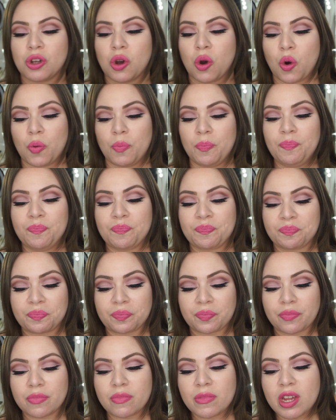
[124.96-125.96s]
So
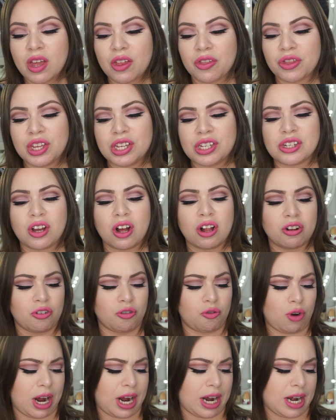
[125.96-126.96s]
this
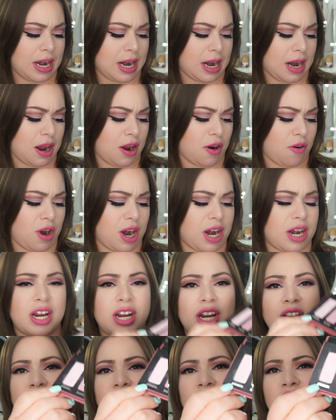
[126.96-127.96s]
color right now, right
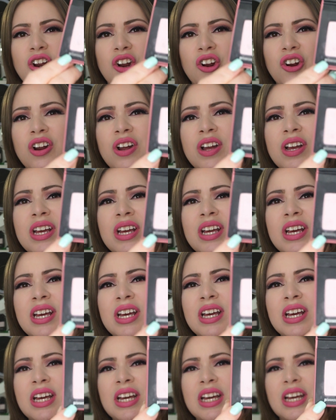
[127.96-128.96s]
here,
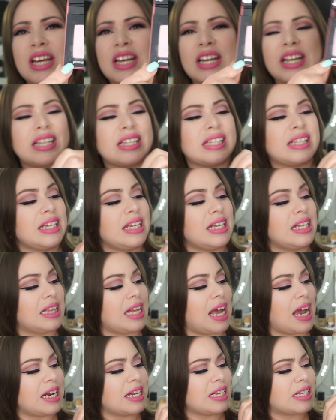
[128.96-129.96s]
is the
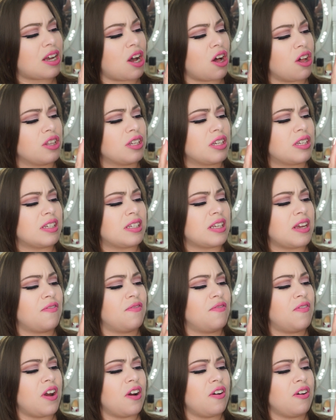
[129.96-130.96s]
lightest color. This is a
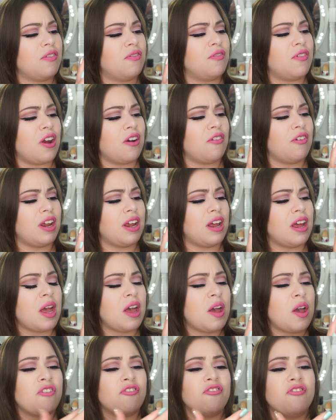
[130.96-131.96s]
very, very,
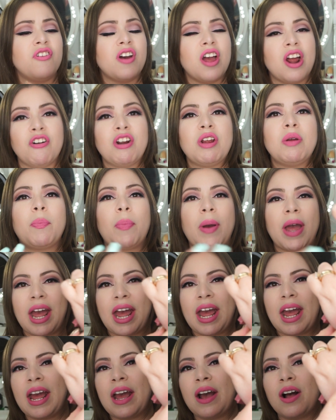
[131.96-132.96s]
very
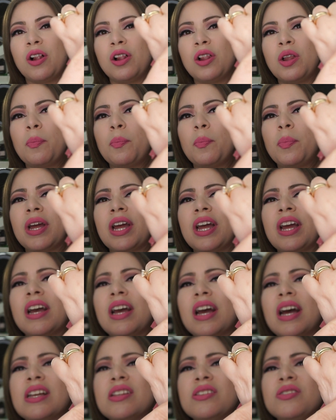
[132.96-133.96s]
pale
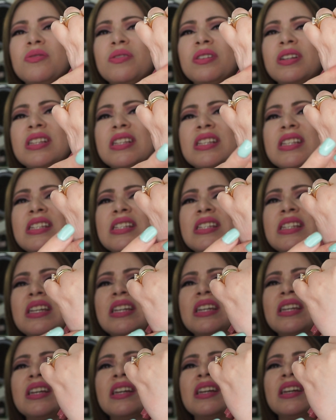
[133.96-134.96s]
pink, as you can
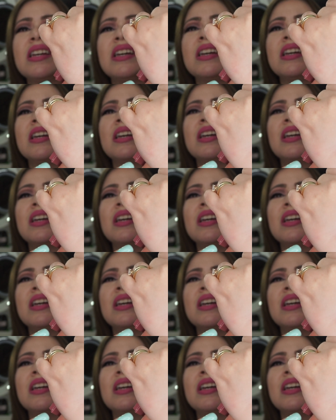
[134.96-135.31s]
see.